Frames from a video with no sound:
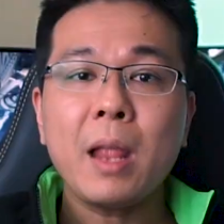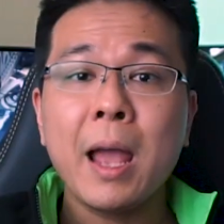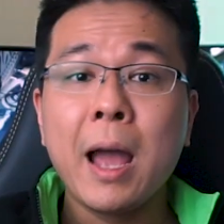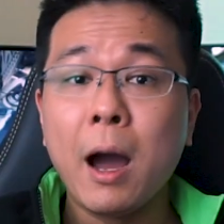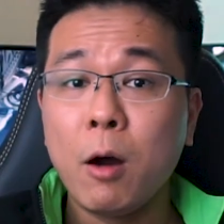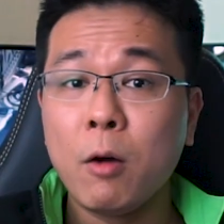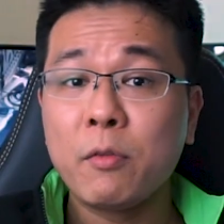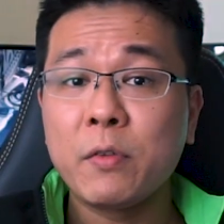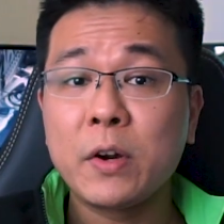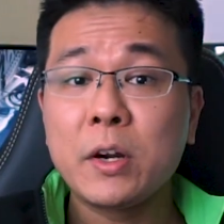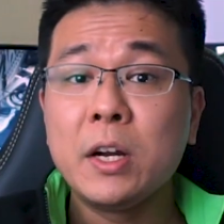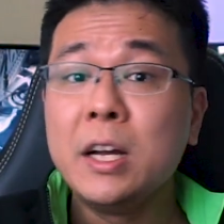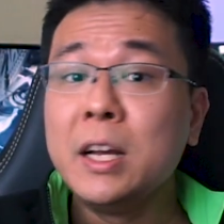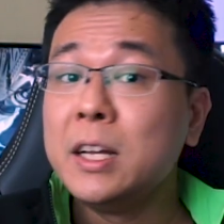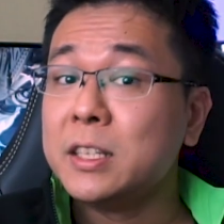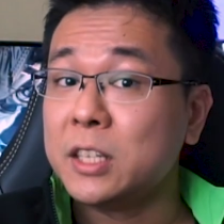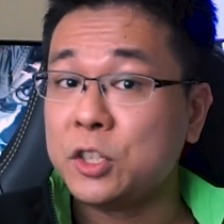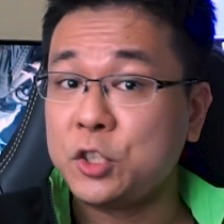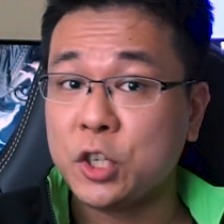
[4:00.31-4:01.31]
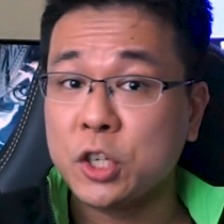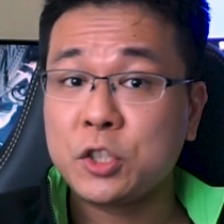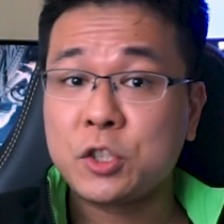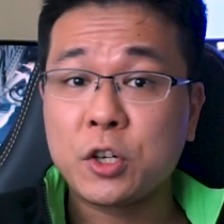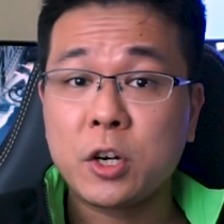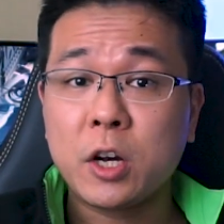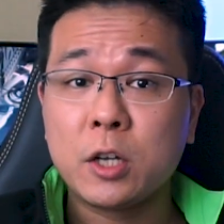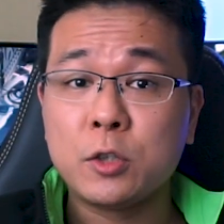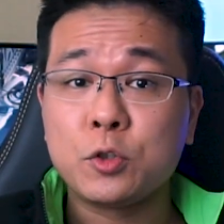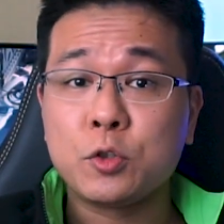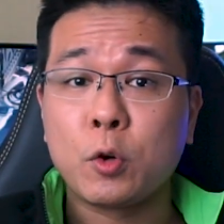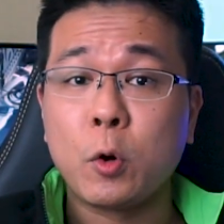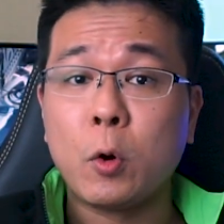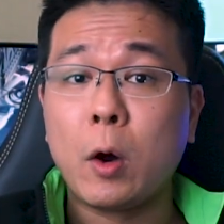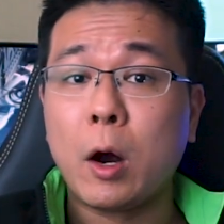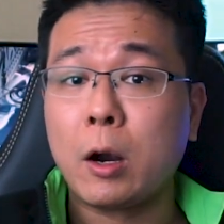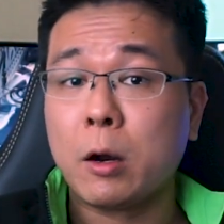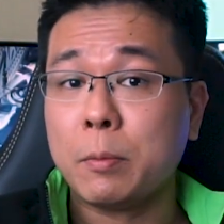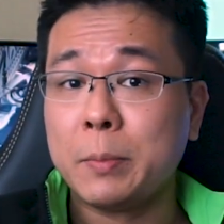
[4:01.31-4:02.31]
However, the gesture
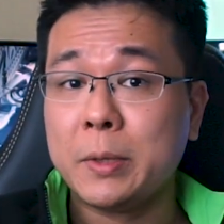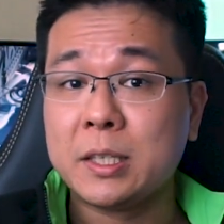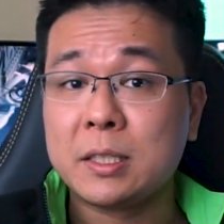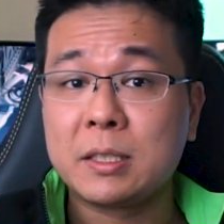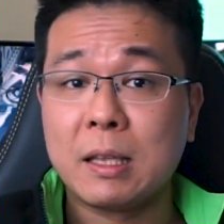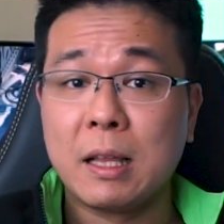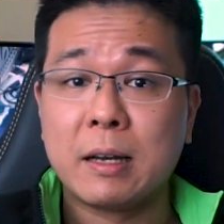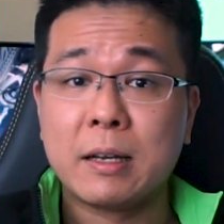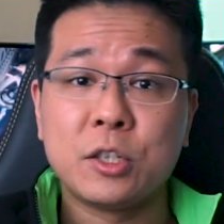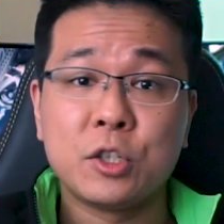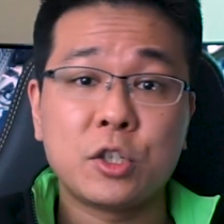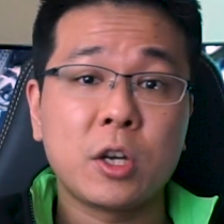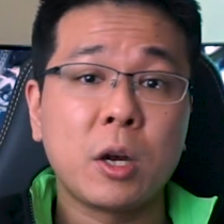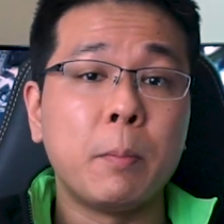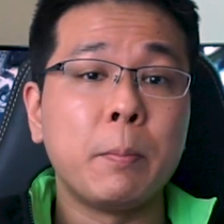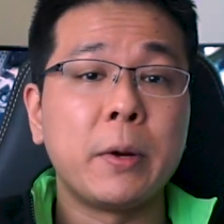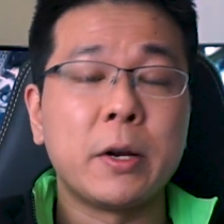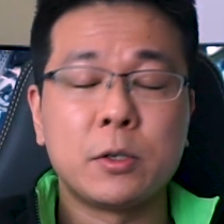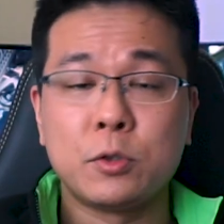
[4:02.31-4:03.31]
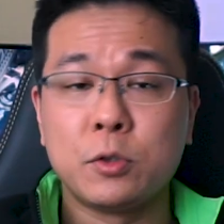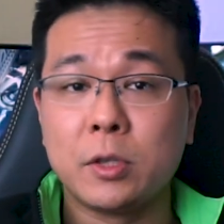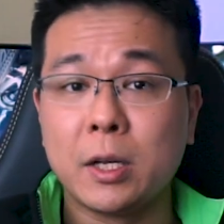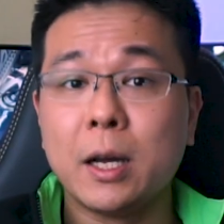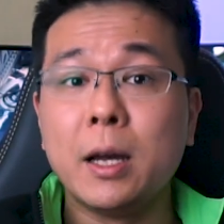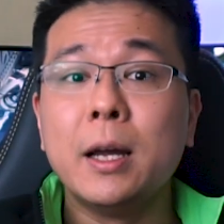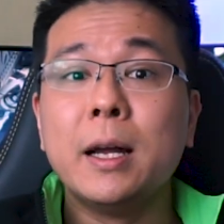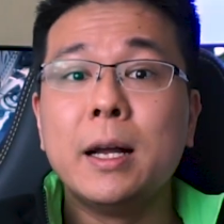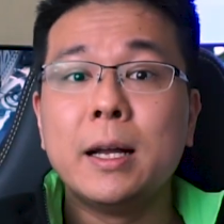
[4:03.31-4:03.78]
control are a bit sluggish compared to the